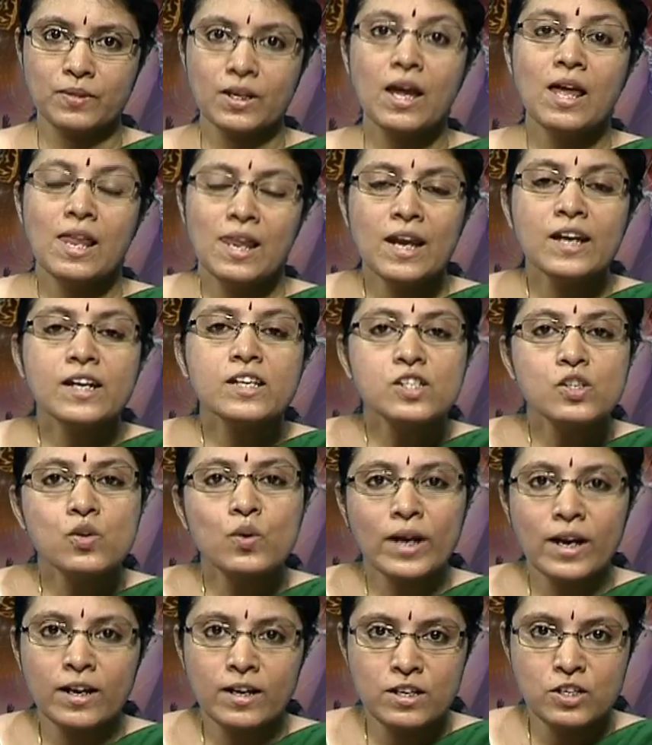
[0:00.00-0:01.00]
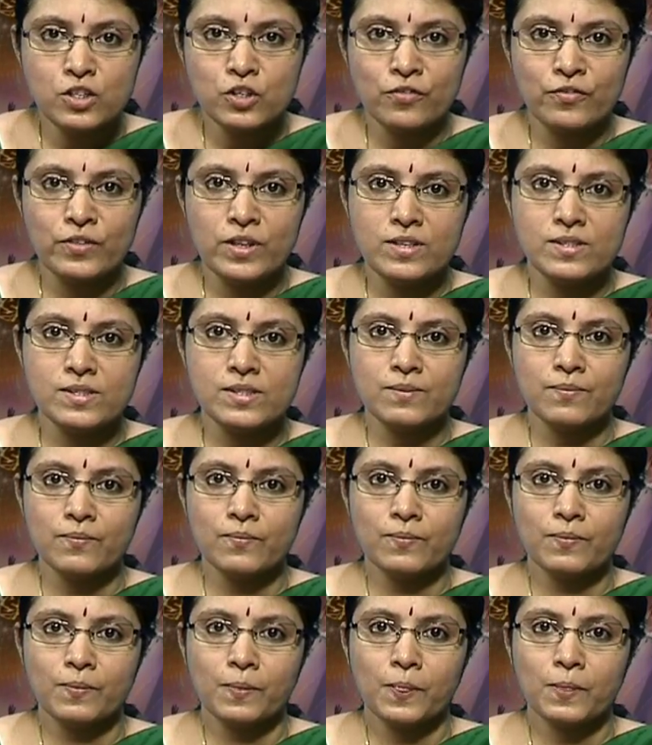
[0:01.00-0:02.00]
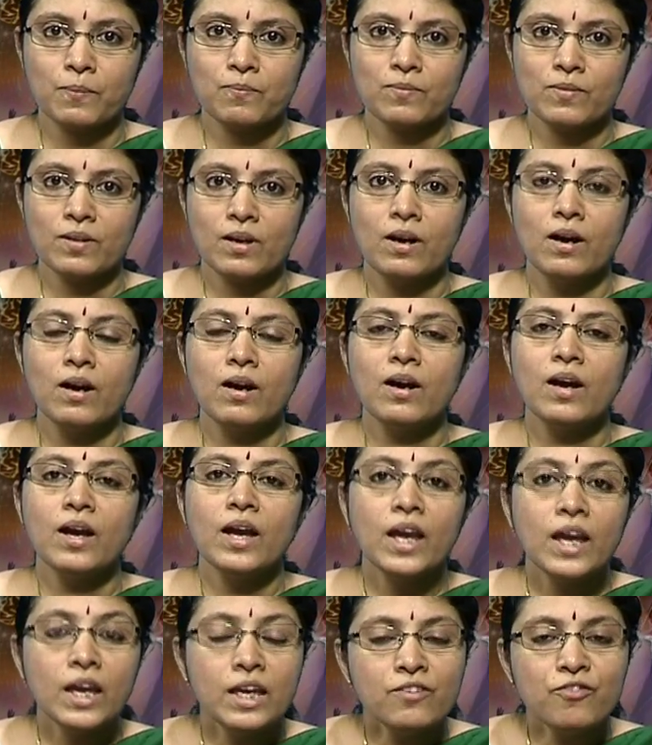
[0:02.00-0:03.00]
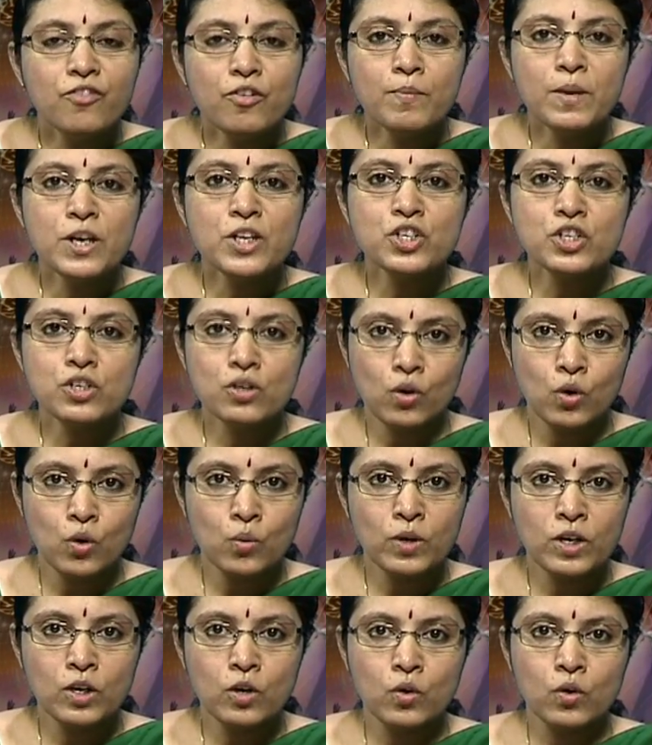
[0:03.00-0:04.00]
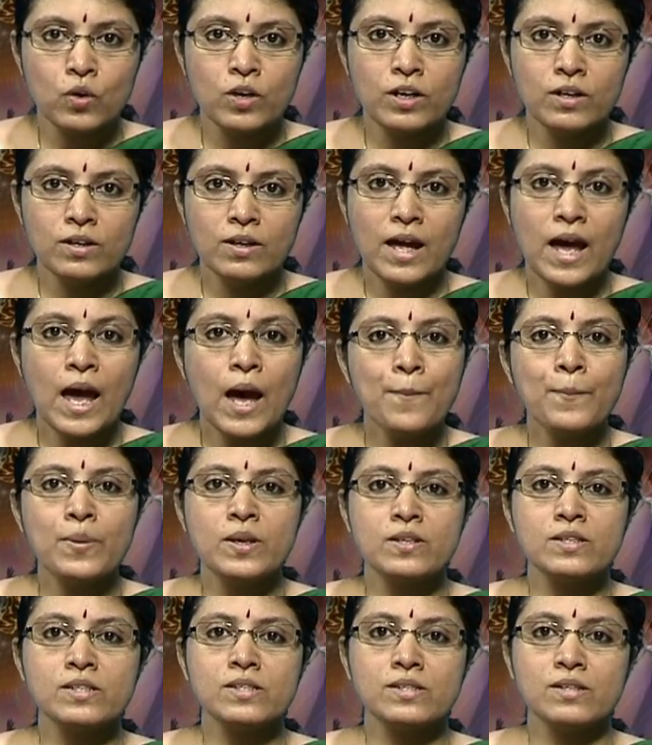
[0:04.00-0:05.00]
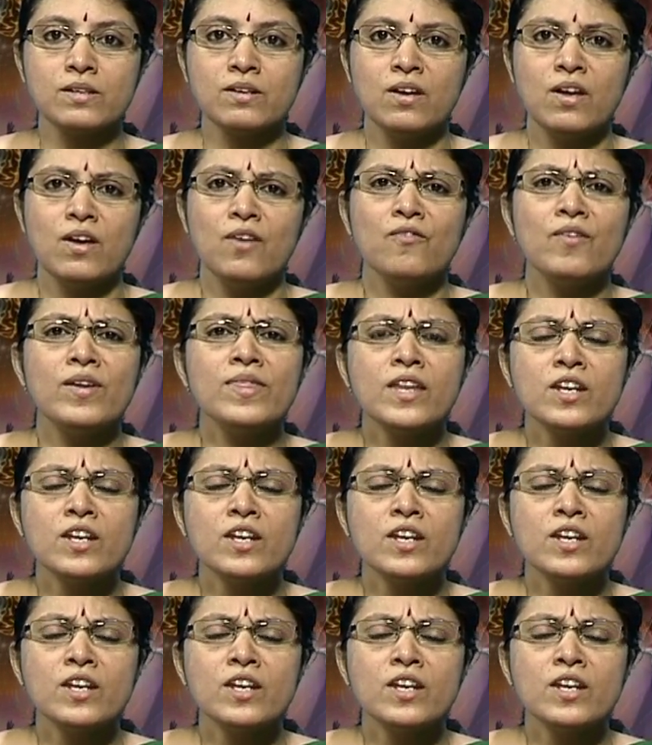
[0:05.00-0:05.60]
Let us look at each of these. Information overload happens when there